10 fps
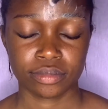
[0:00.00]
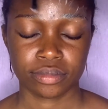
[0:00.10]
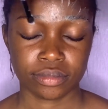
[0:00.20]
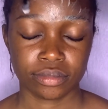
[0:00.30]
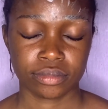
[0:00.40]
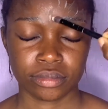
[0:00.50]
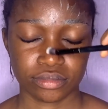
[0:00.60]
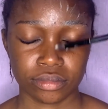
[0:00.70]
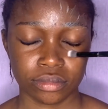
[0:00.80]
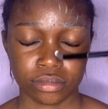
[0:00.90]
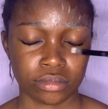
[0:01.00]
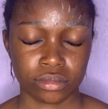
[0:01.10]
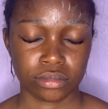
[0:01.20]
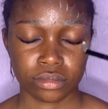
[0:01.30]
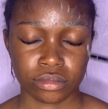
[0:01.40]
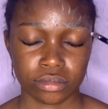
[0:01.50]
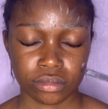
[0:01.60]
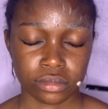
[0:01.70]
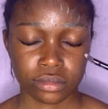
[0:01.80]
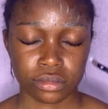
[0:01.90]
makeup, everything.
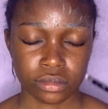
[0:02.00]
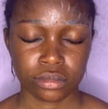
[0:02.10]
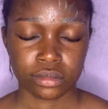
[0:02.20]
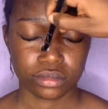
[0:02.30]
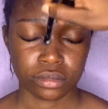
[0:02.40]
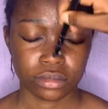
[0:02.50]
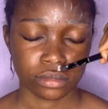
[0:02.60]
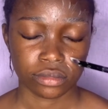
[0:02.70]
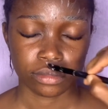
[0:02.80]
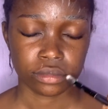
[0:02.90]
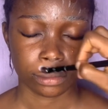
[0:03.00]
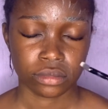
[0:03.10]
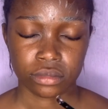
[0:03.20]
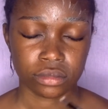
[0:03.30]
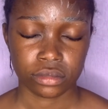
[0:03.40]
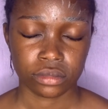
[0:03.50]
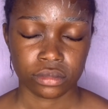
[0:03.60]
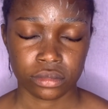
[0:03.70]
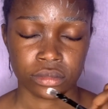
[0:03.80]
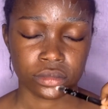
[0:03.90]
I just like to apply it,
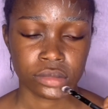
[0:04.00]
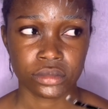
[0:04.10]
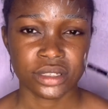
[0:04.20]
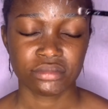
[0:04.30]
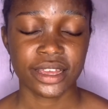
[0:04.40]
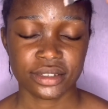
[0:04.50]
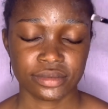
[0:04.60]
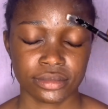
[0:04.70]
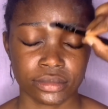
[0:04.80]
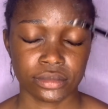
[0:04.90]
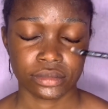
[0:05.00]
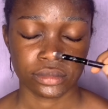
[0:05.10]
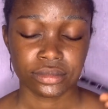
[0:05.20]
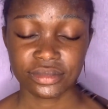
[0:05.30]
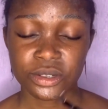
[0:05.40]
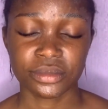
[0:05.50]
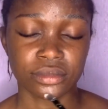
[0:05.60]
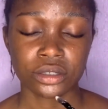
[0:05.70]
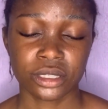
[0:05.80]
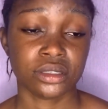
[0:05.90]
and I like it in a liquid form. I just
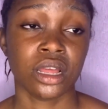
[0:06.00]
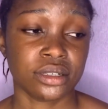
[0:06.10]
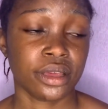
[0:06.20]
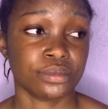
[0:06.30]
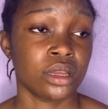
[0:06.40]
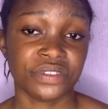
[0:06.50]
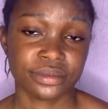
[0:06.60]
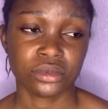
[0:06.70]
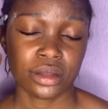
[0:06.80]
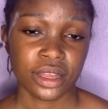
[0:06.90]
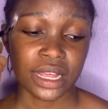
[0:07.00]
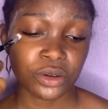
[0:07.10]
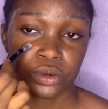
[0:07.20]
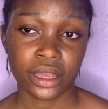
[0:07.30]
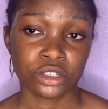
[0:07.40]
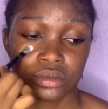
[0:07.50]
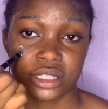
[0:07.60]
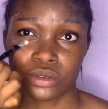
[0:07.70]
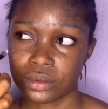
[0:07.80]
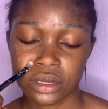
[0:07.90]
allow it to dry on the skin,
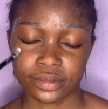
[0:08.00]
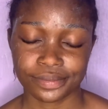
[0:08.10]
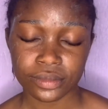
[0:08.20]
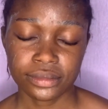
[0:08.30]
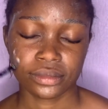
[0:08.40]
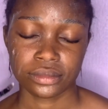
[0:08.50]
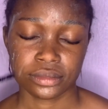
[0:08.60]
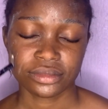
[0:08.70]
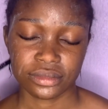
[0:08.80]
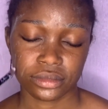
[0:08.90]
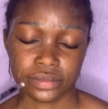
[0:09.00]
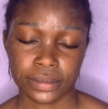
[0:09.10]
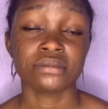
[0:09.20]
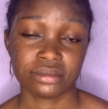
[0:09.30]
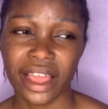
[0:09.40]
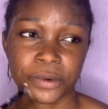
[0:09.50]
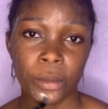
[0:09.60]
and then I have that matte